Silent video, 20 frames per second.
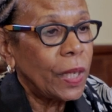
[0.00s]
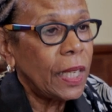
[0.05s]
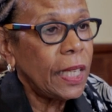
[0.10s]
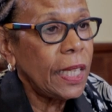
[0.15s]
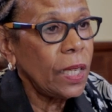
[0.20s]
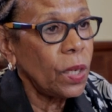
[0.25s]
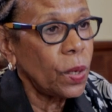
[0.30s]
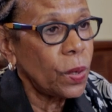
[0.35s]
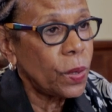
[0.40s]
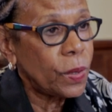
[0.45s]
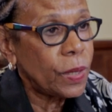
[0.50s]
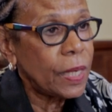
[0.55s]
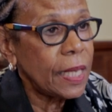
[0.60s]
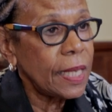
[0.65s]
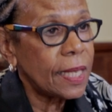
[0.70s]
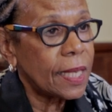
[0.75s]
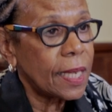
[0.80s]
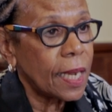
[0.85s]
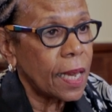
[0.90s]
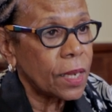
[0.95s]
when he
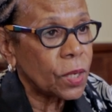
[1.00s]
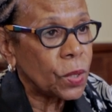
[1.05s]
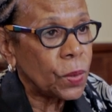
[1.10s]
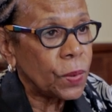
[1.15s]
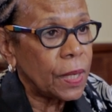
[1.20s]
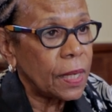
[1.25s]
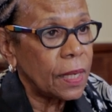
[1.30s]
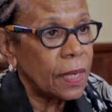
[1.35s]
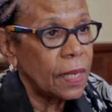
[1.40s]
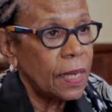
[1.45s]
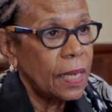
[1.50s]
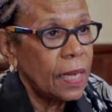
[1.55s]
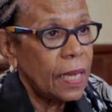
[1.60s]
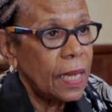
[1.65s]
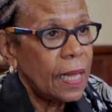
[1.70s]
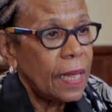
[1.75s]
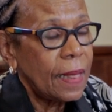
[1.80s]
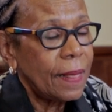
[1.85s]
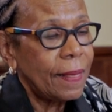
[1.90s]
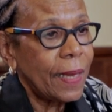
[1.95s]
earned his doctorate,
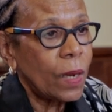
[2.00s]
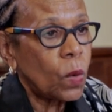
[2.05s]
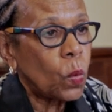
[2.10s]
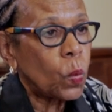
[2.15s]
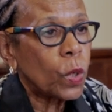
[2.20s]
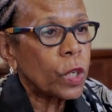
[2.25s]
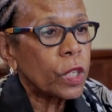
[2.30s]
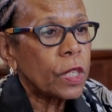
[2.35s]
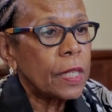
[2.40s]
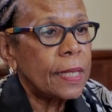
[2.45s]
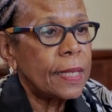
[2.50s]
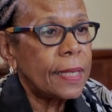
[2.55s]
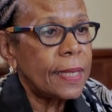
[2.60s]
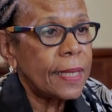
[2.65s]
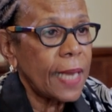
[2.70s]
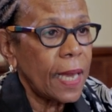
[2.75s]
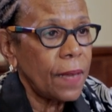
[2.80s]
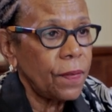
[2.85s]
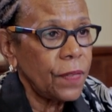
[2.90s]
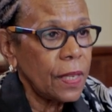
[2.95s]
there were
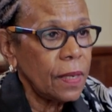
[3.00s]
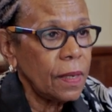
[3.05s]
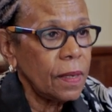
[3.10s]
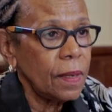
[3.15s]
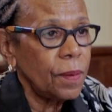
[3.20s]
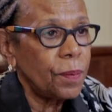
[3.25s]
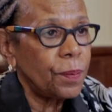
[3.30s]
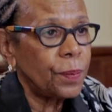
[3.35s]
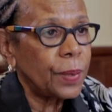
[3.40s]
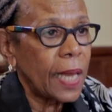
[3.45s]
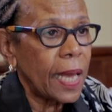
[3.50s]
seven